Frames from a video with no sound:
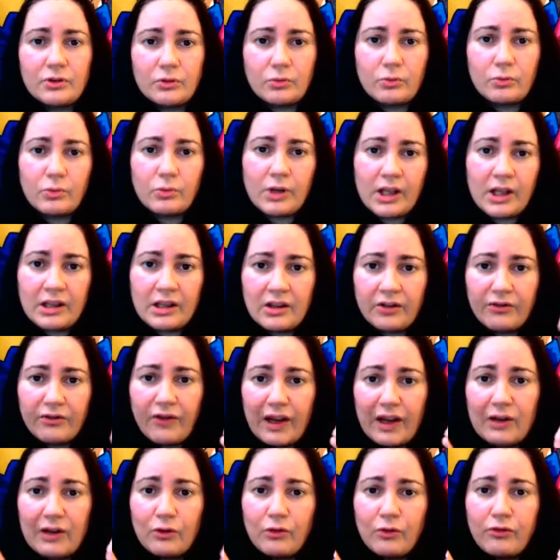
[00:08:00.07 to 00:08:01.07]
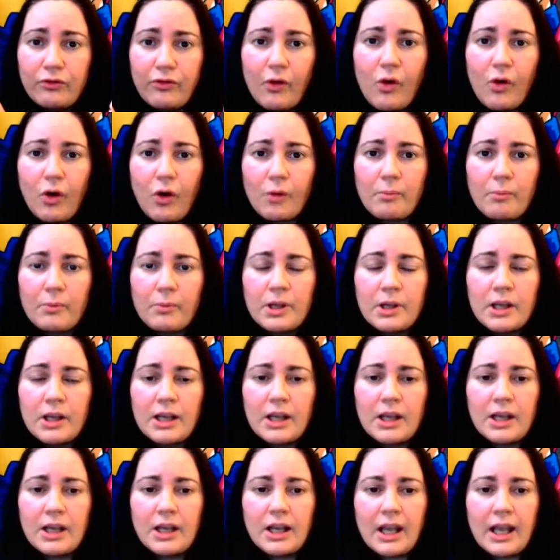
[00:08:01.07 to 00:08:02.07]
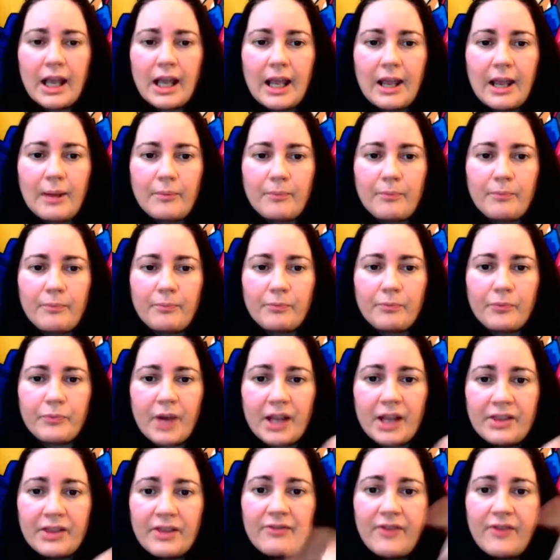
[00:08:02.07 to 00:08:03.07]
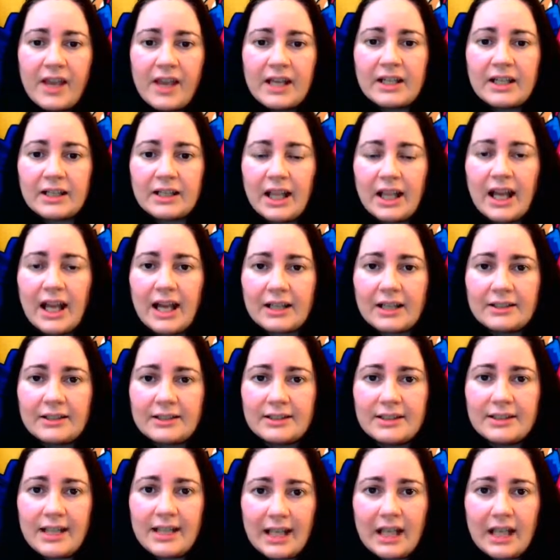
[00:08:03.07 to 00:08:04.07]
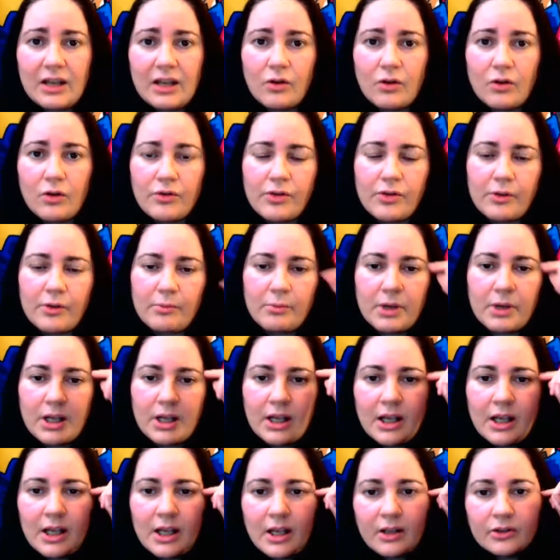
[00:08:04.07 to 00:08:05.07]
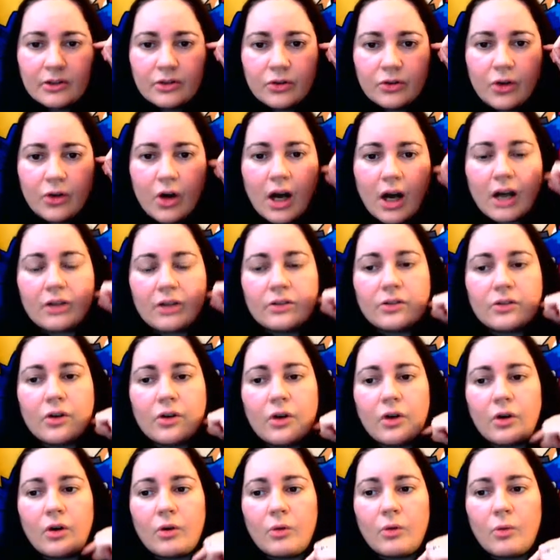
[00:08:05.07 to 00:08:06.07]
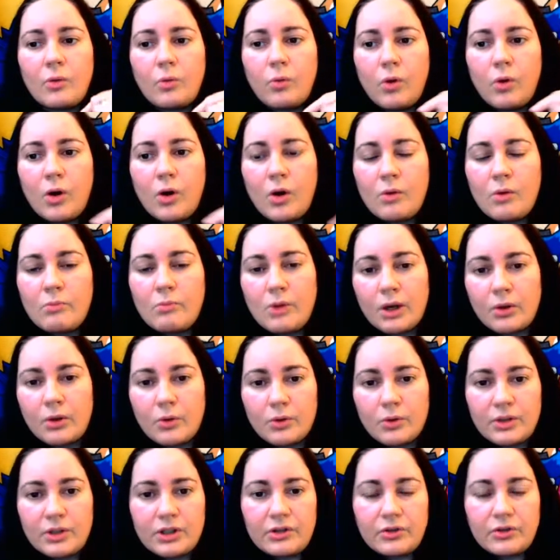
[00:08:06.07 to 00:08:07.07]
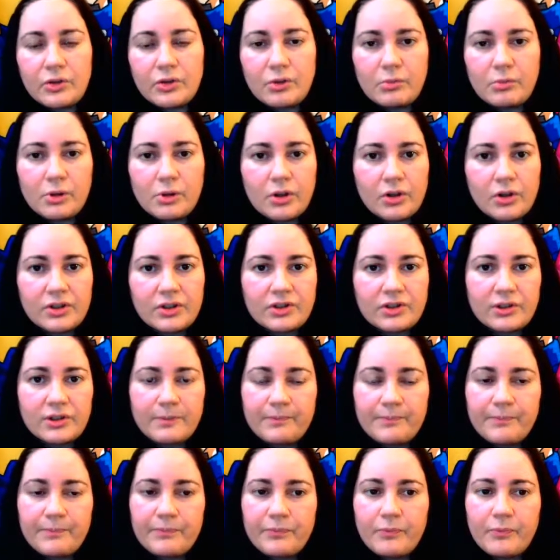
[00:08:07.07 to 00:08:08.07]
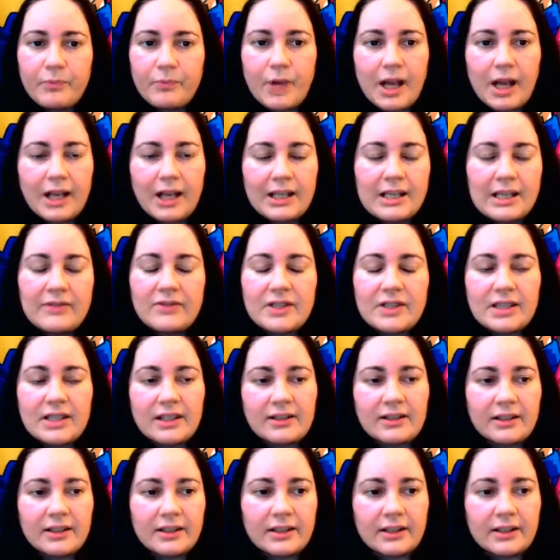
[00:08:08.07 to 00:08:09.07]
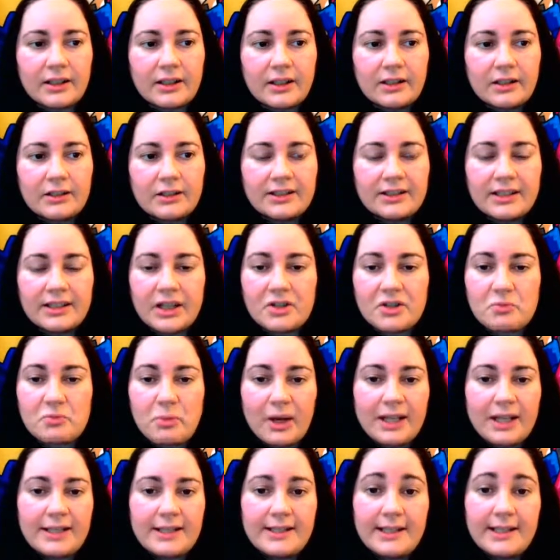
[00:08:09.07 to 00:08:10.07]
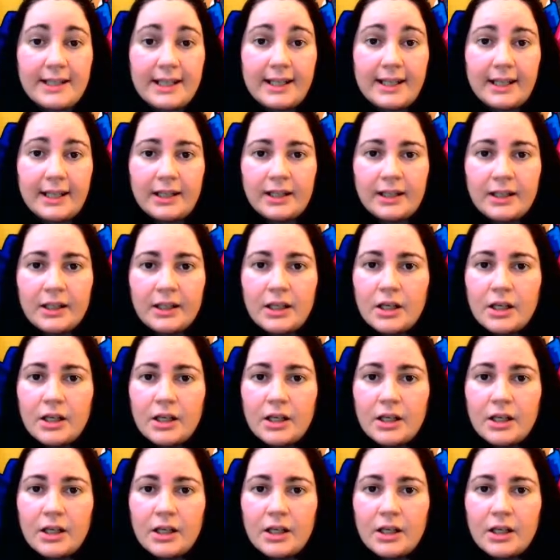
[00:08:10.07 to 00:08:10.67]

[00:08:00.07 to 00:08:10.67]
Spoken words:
know, in their final form, and the very last take on them. So I thought, what am I going to do? Because I even did a search by date,